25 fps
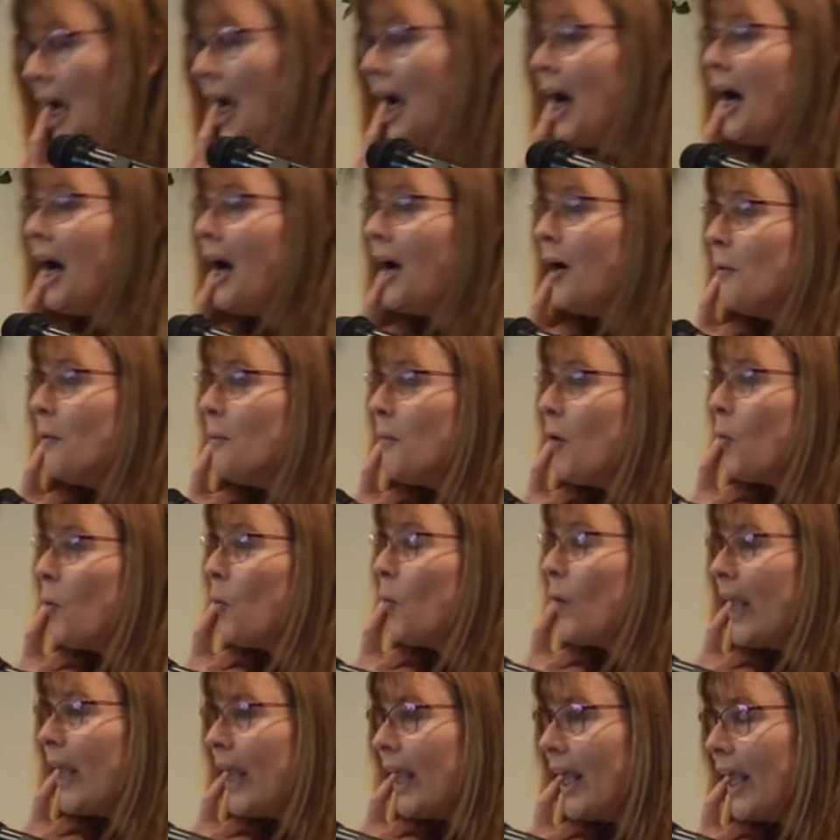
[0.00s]
Um,
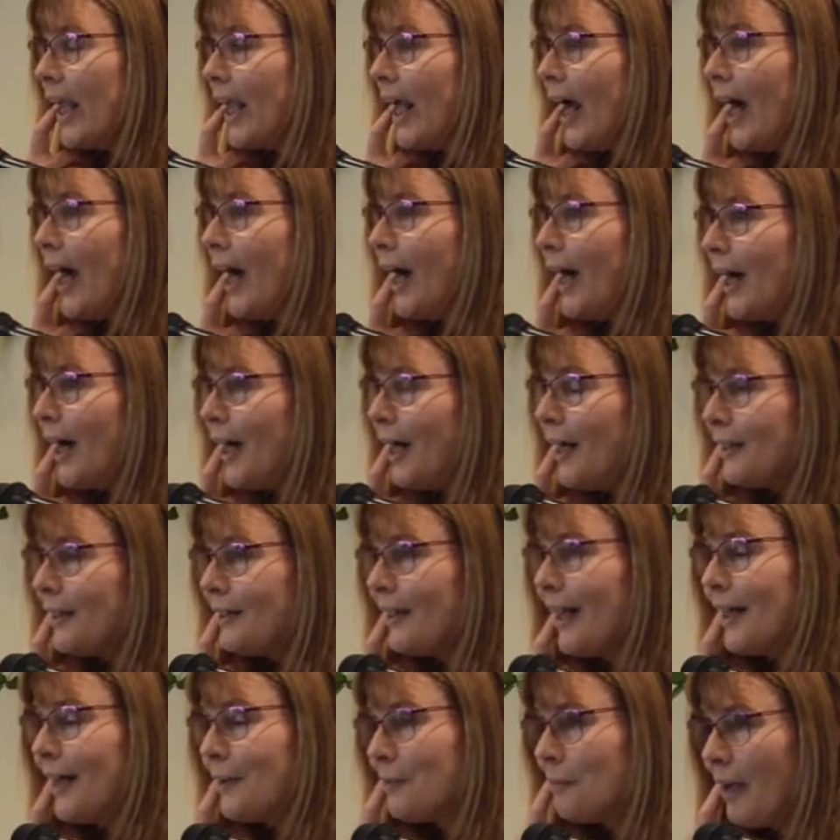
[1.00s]
we, uh,
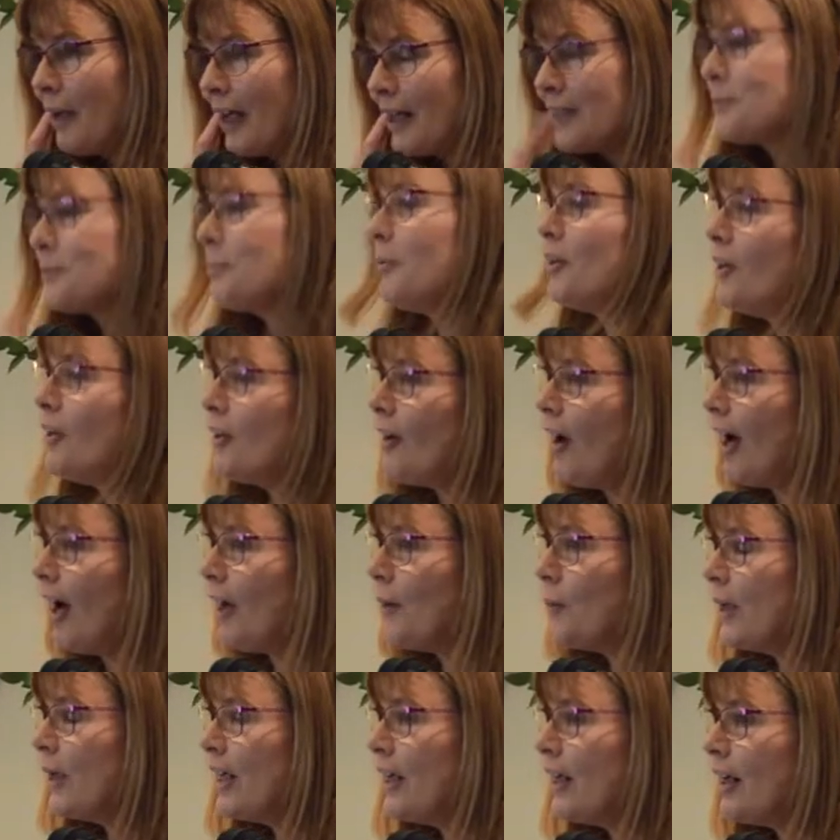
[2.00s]
like my husband and I,
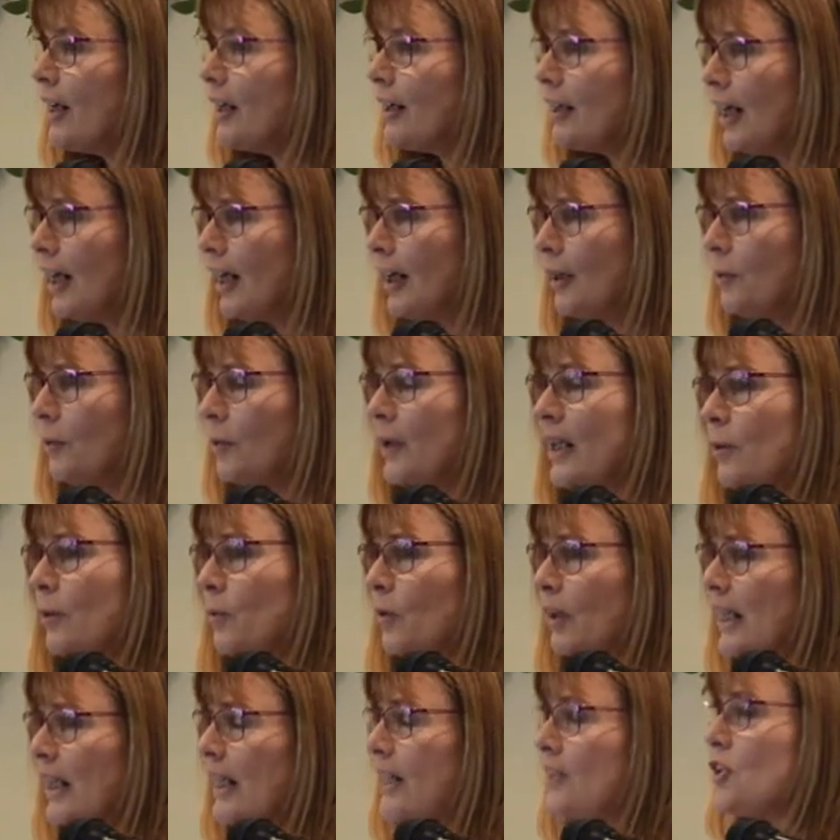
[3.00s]
we are uh, we
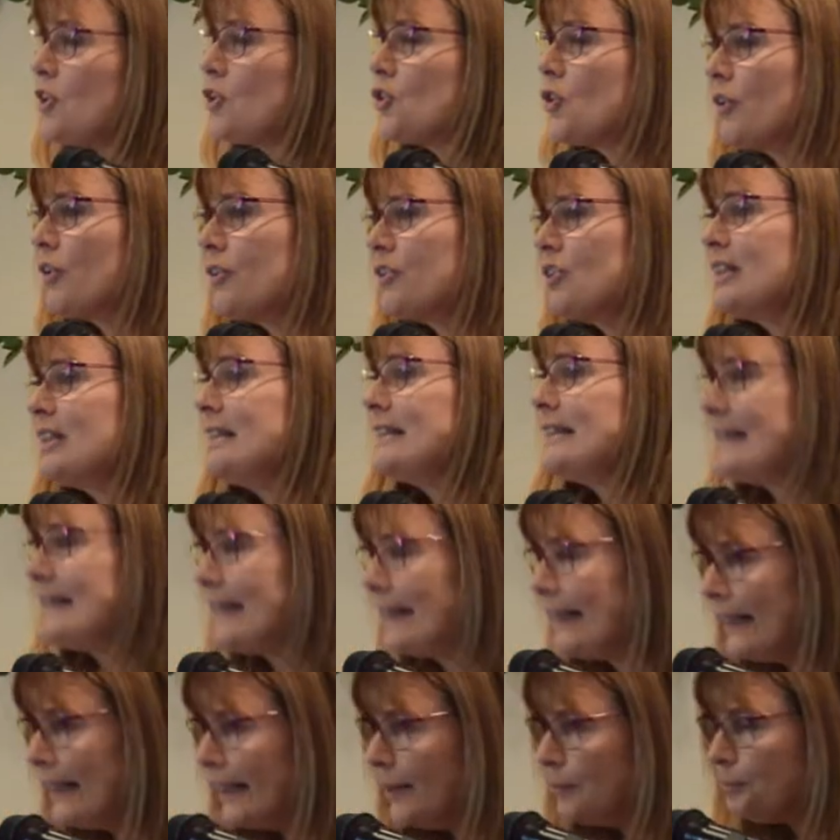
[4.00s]
lead the church in
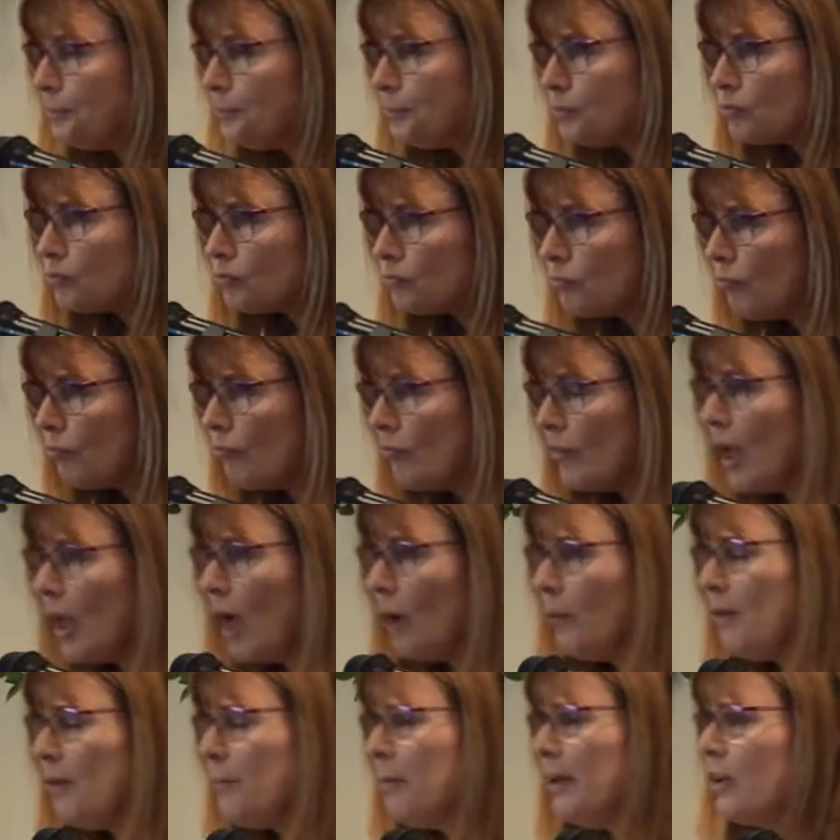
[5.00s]
Sydney,
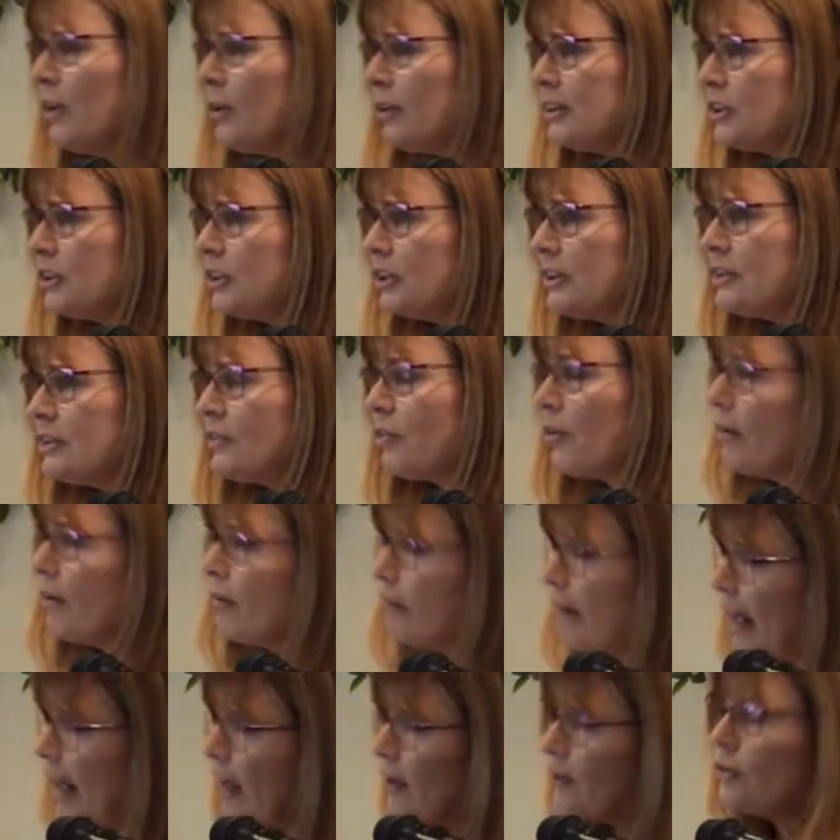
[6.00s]
We've been Christians for
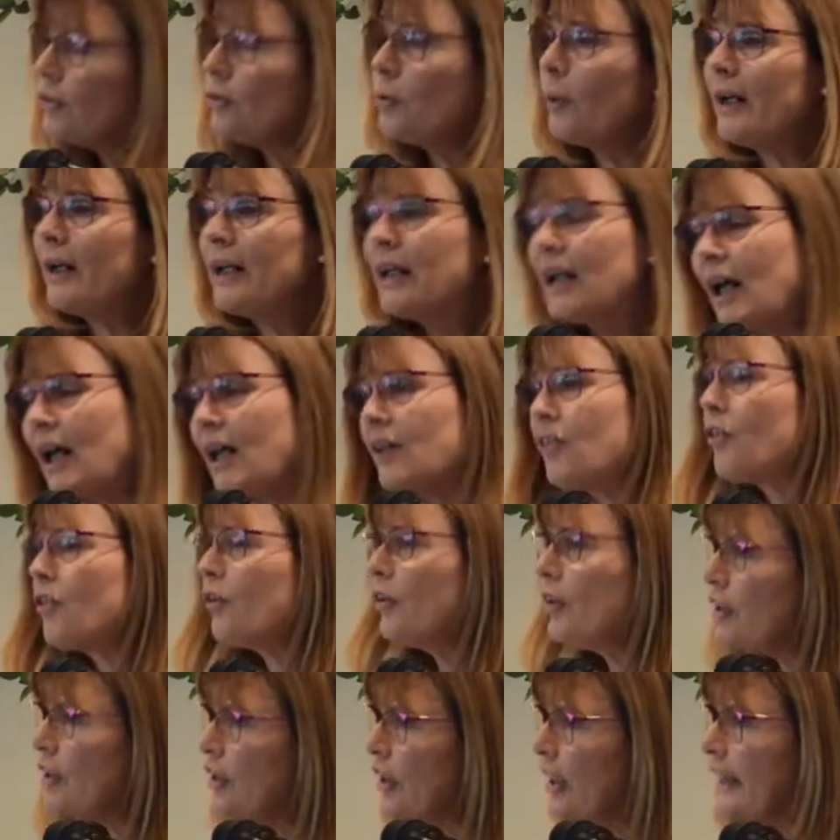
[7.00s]
around 28,
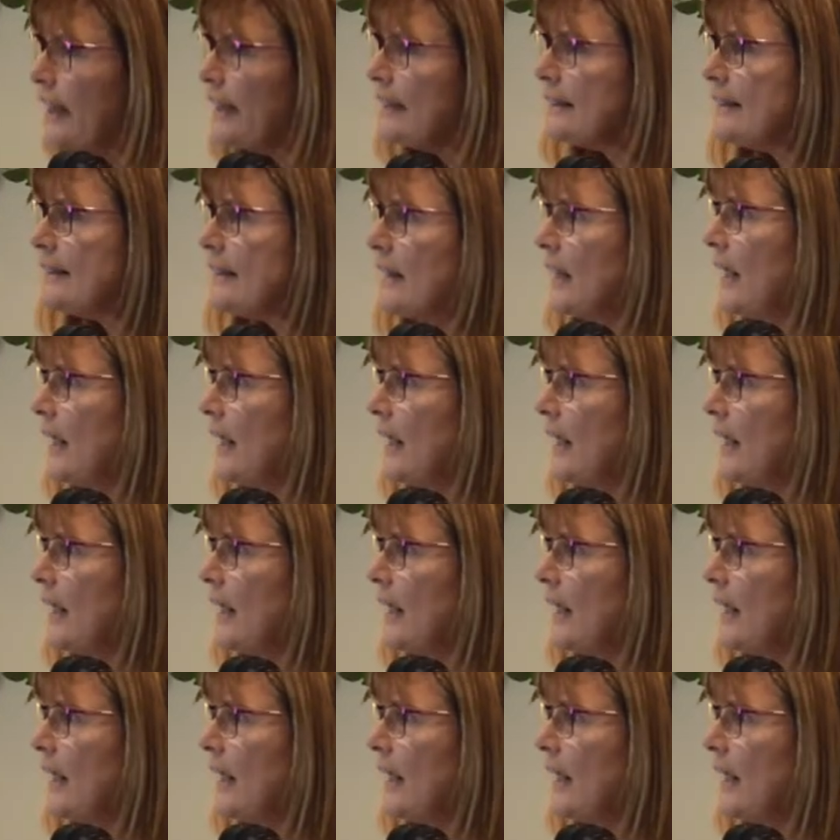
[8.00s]
30 years.